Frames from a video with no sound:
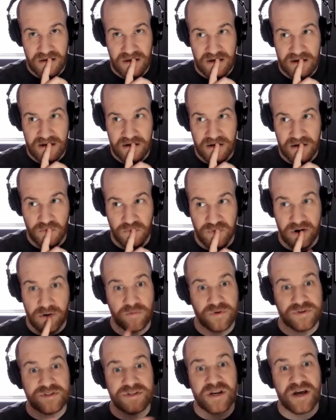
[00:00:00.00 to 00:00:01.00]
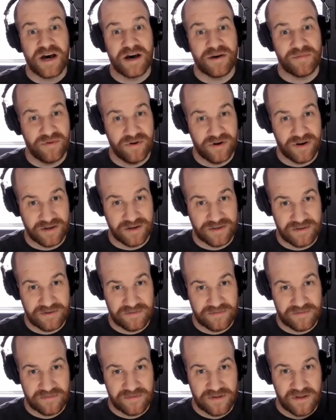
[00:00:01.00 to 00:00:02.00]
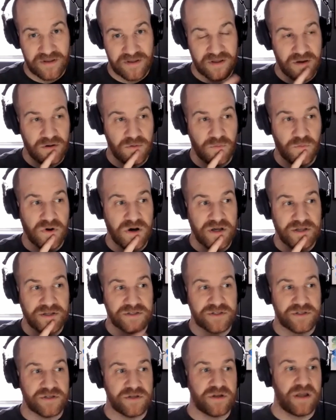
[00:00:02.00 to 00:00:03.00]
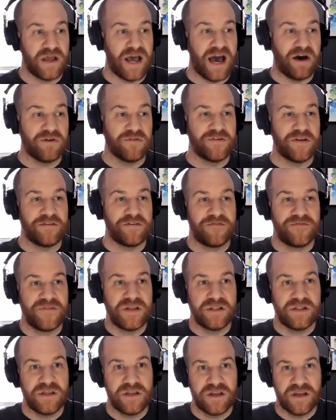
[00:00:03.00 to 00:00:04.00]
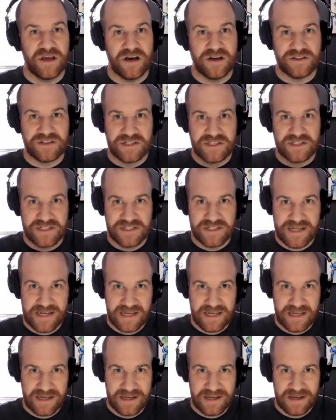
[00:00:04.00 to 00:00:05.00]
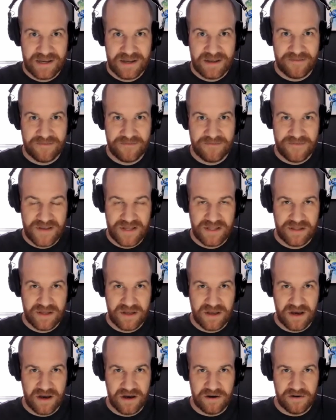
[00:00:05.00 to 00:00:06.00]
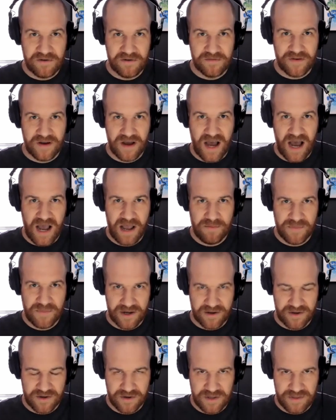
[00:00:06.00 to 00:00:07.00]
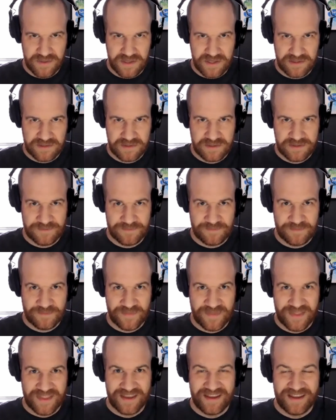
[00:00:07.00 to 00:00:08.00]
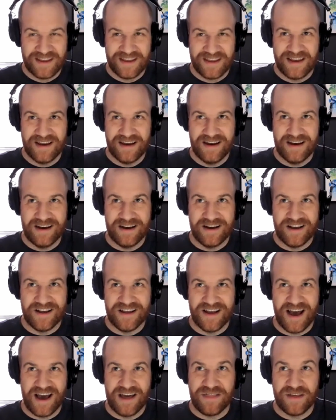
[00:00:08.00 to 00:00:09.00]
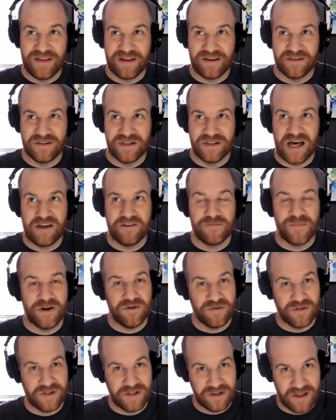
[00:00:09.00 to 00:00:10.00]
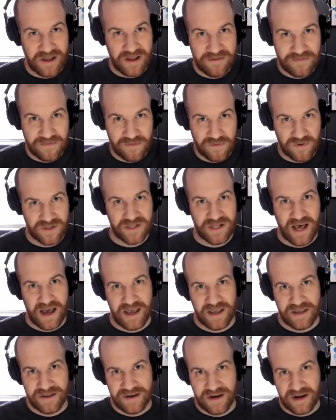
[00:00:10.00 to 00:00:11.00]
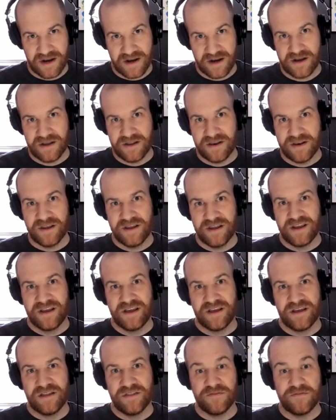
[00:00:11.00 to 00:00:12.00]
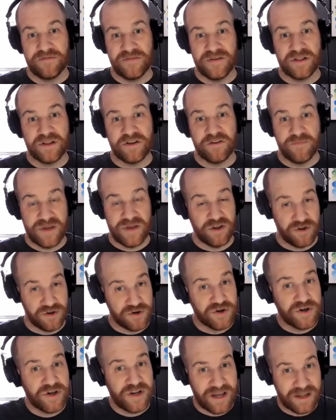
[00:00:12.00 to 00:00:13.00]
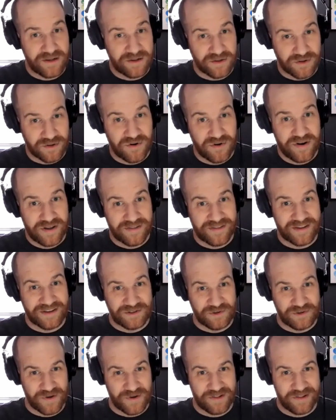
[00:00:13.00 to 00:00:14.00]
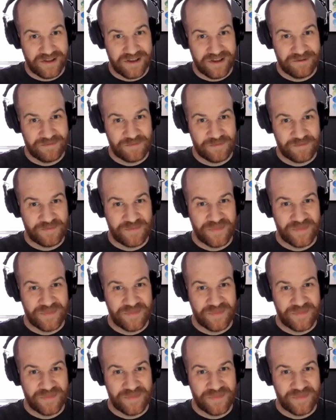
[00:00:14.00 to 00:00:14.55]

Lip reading: where it was not productive was out of a sinking feeling of, I'm not good at this. I think a lot of my early life relied on the feeling of being good at learning things quickly,